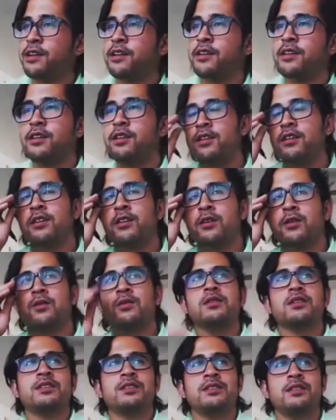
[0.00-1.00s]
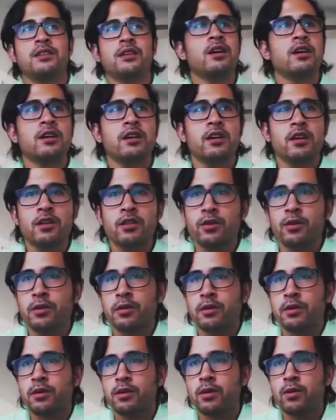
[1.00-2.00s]
find, listing on
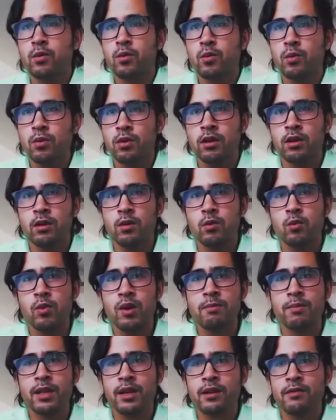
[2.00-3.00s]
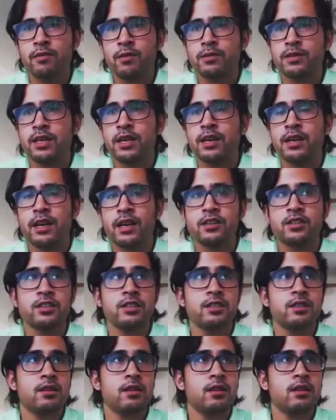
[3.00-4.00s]
other web platforms, that
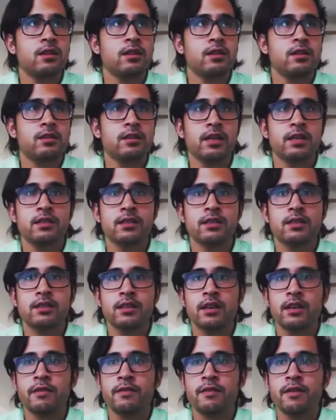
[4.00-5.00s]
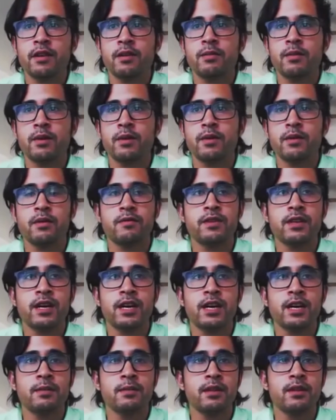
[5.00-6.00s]
actually takes a significant amount
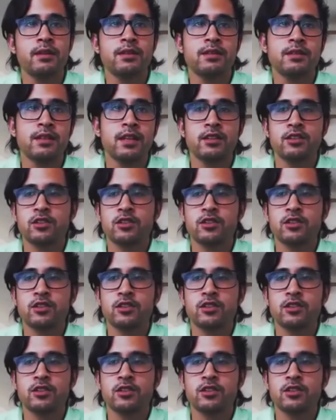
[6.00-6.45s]
of time and